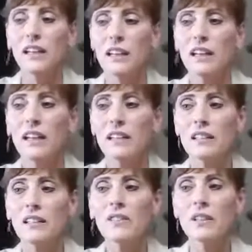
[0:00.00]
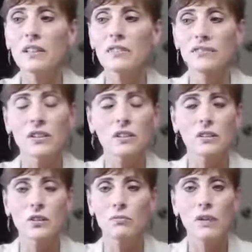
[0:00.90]
And even if, you know,
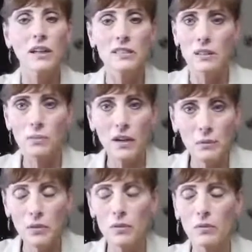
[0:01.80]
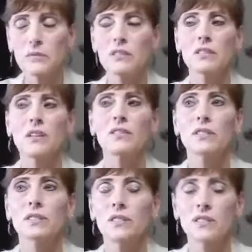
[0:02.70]
you have prostate problems and you have
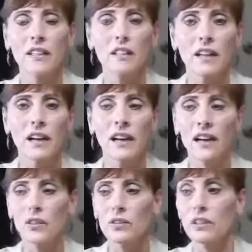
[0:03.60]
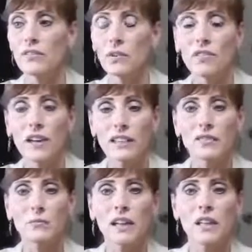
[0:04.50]
to urinate a lot or you have an
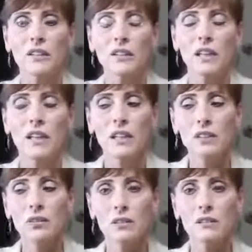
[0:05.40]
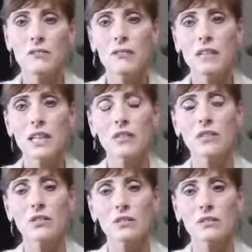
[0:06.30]
overactive bladder, you can take
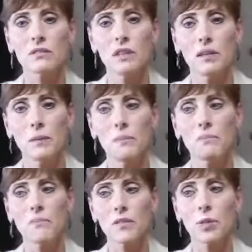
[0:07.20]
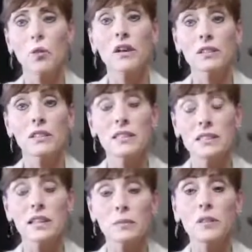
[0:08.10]
your um, water in
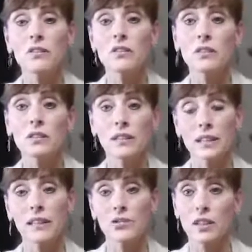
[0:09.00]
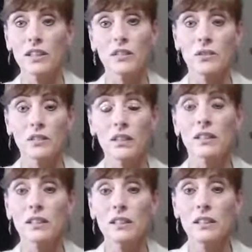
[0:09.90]
segments, you know, like I try to do like
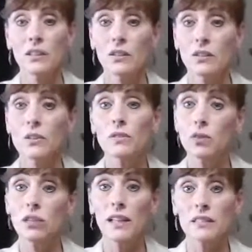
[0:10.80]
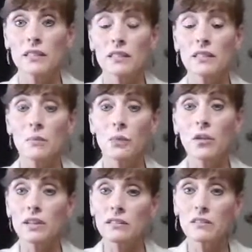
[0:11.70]
three or four glasses in the
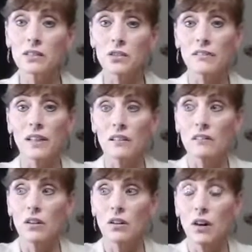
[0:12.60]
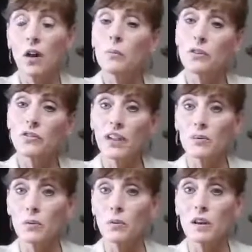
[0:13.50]
morning. So I've got almost
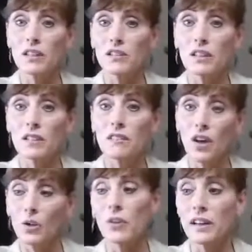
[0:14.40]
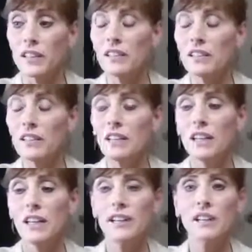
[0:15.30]
half my water done already.
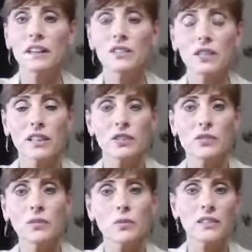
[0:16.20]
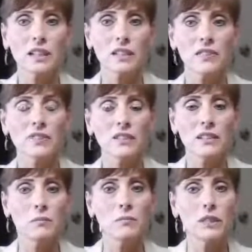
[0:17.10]
And then I try to drink one kind of in
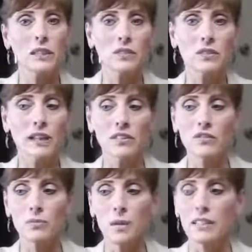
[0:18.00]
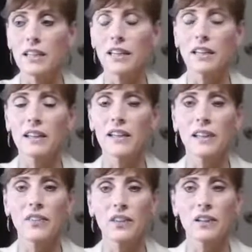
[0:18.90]
the middle or end of my day.
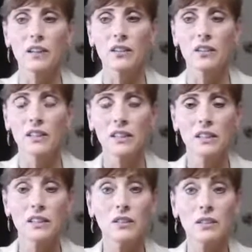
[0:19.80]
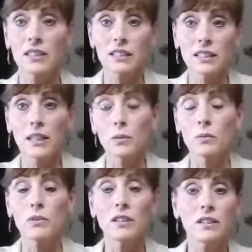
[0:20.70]
And then I'll, you know, like tonight when
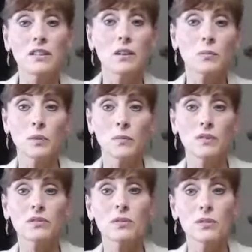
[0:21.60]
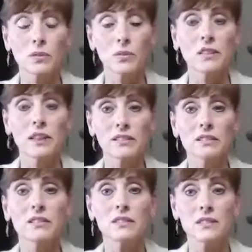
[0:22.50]
we're done here, I'll probably have two or three
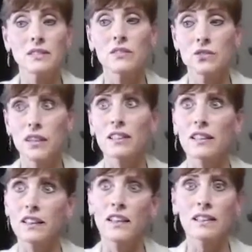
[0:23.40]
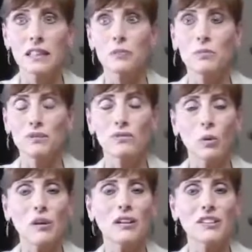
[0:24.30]
glasses and try to get that in
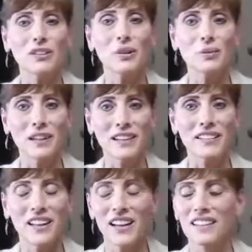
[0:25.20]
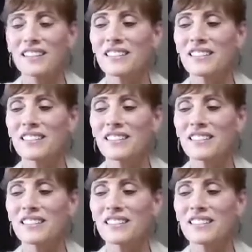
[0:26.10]
before, you know, nine o'clock.